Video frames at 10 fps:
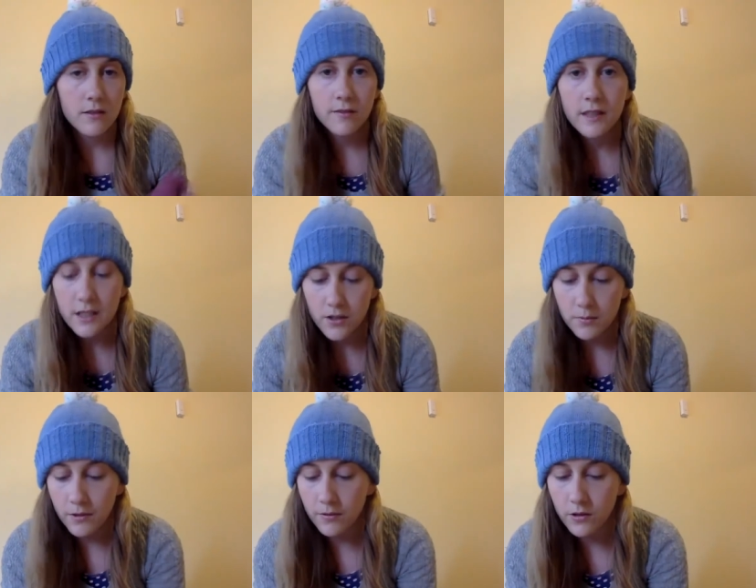to
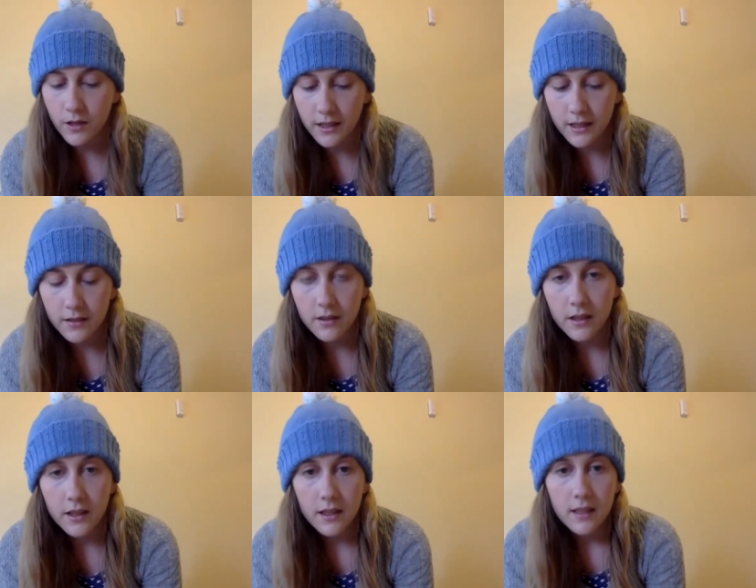finish before I can
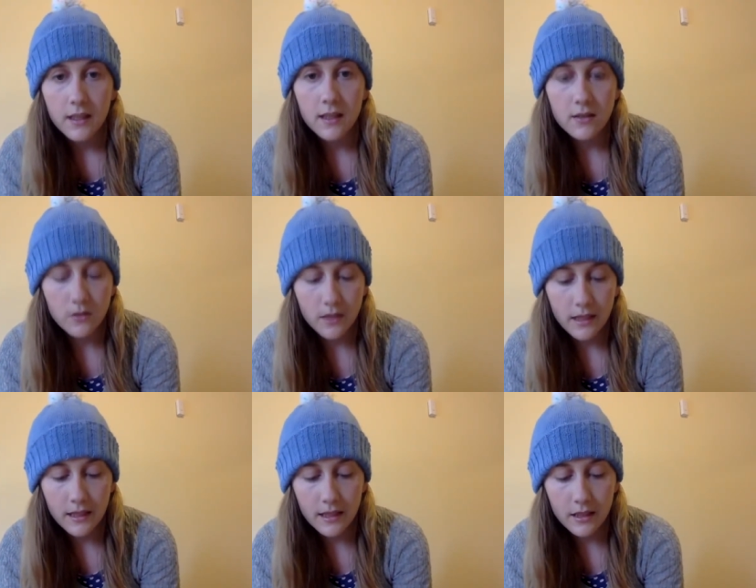cast on
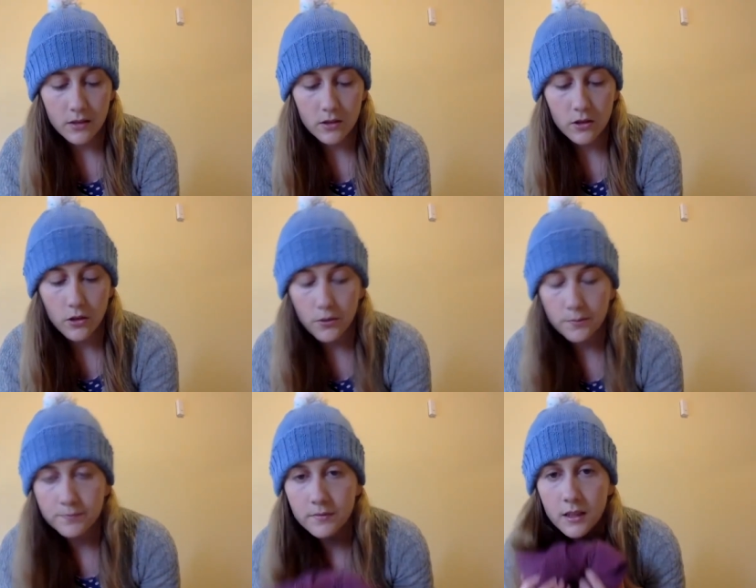anything else
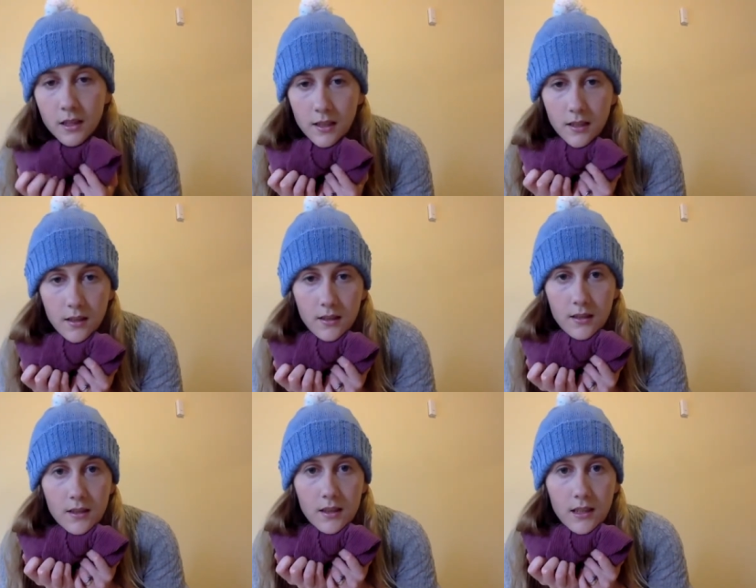new.
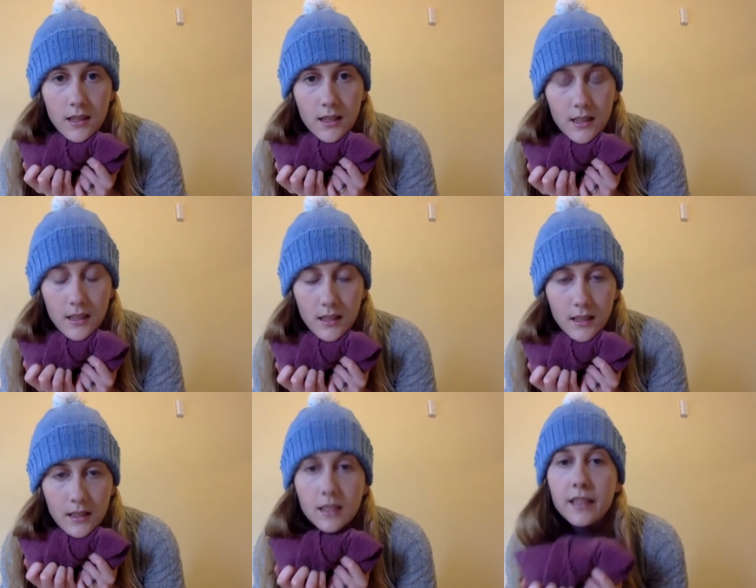Ah,
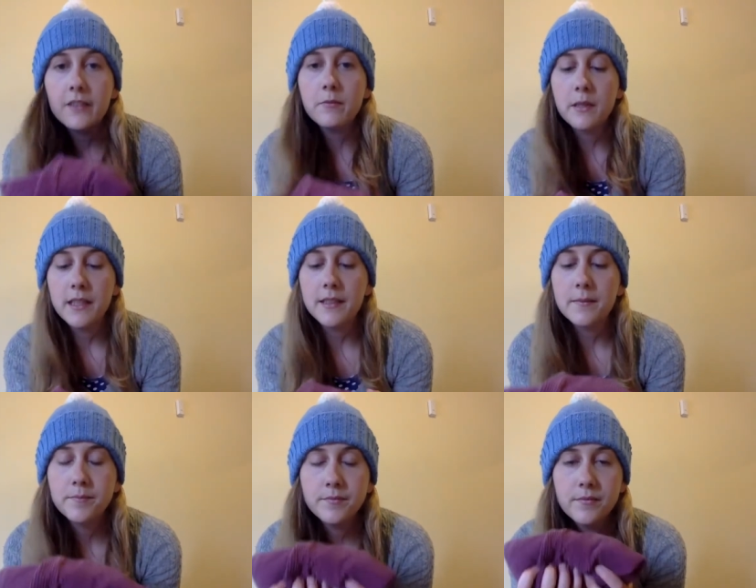I have my
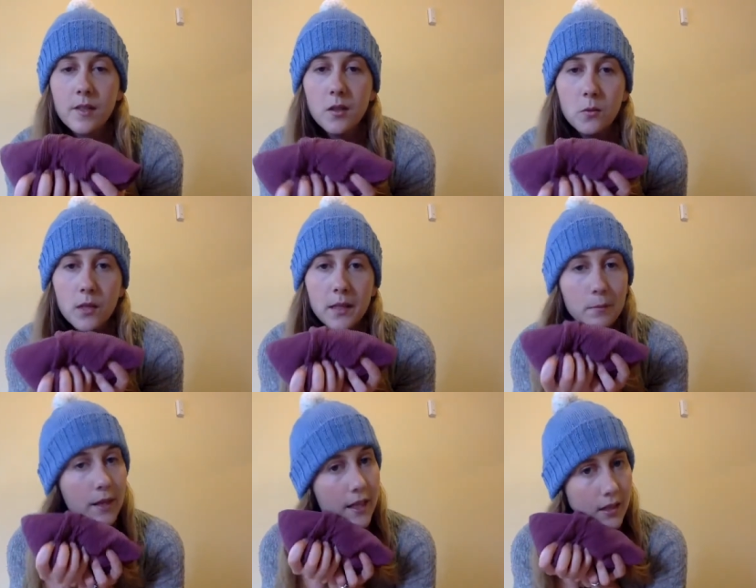um,
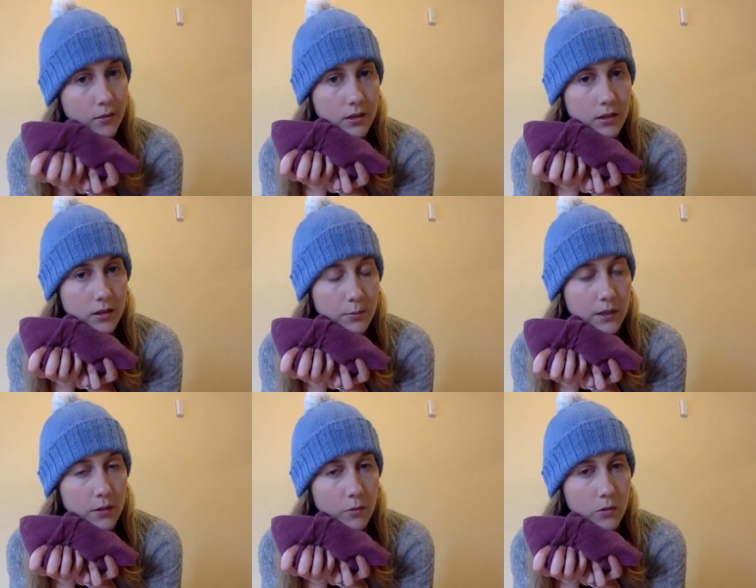wheat bag, which has
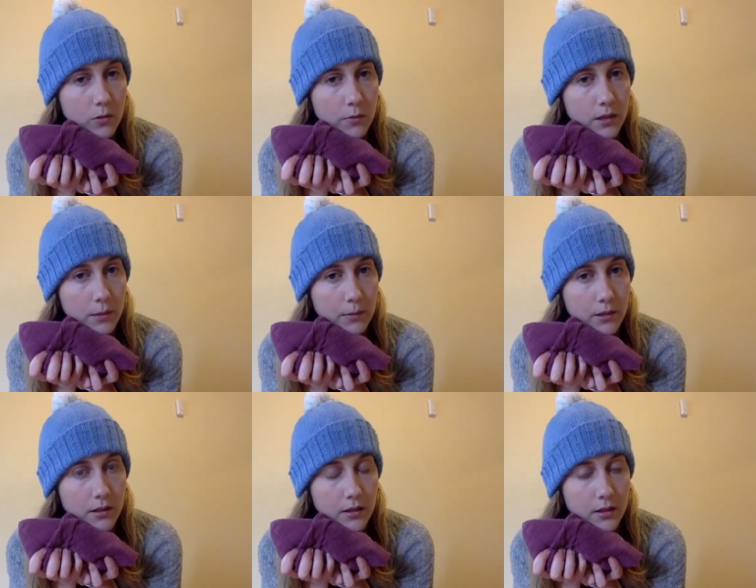been warmed up,
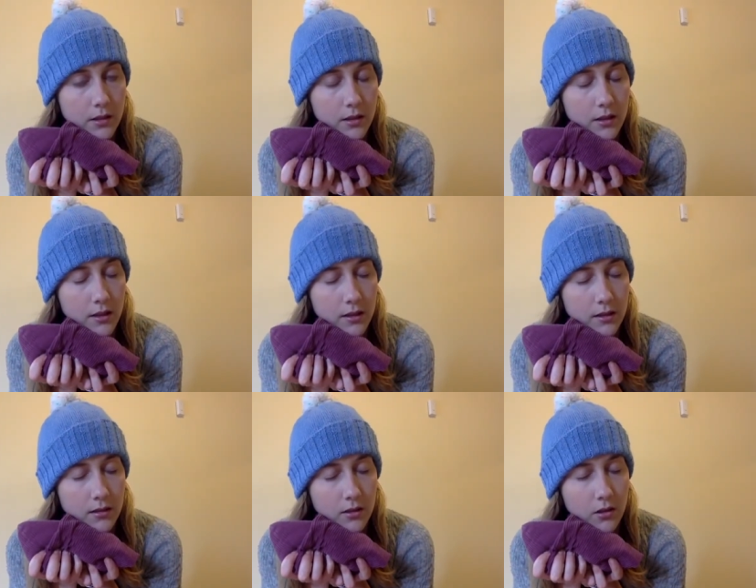and it's just nice
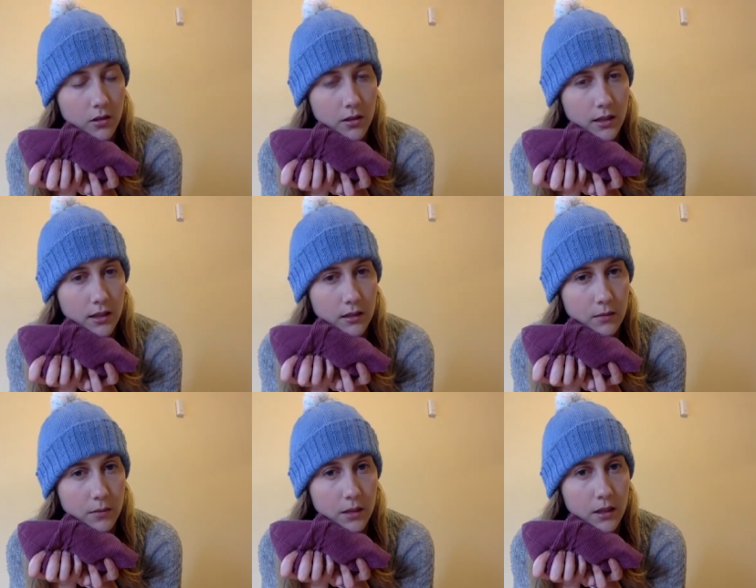styled
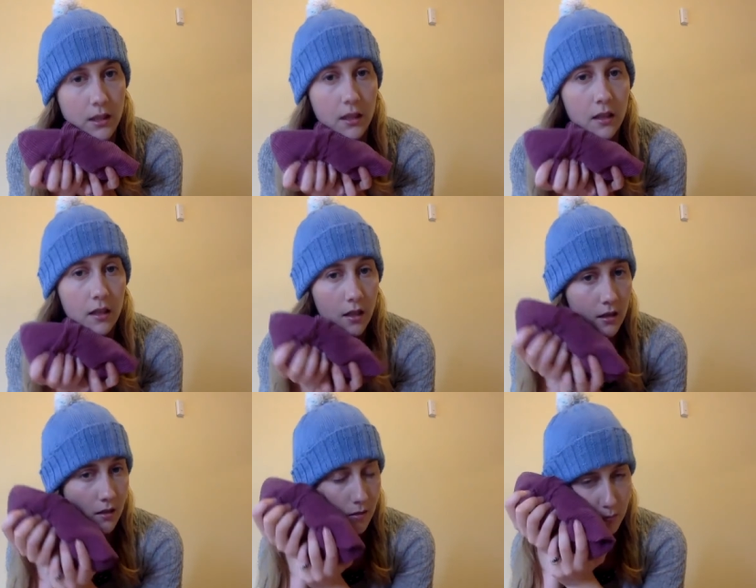against my
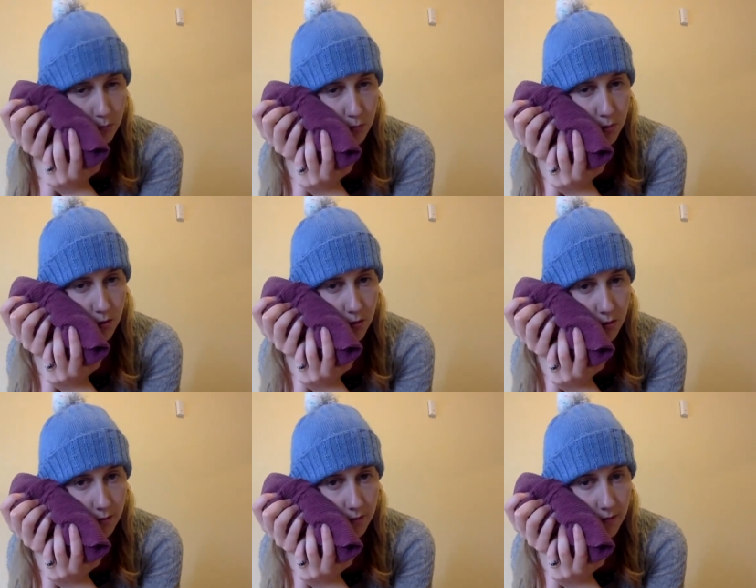
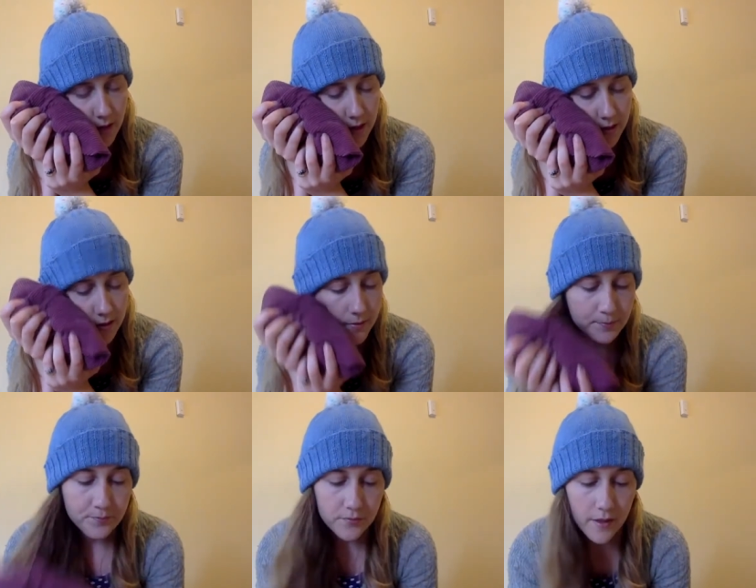poor face.
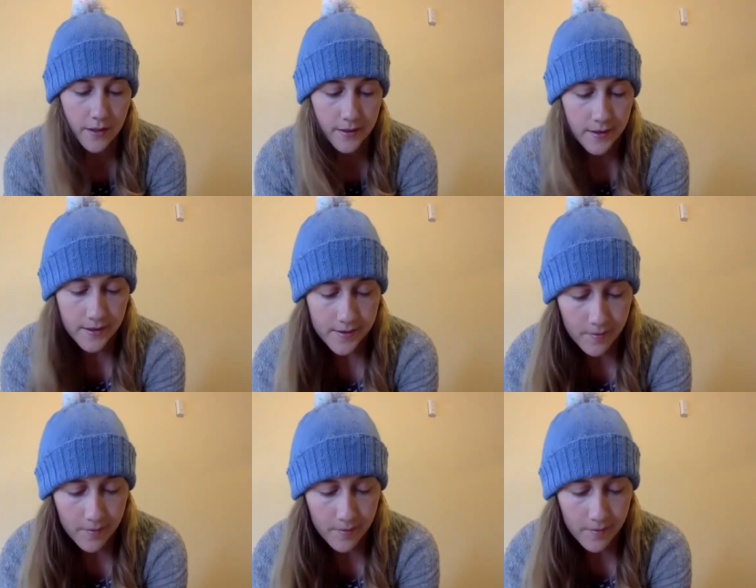Uh,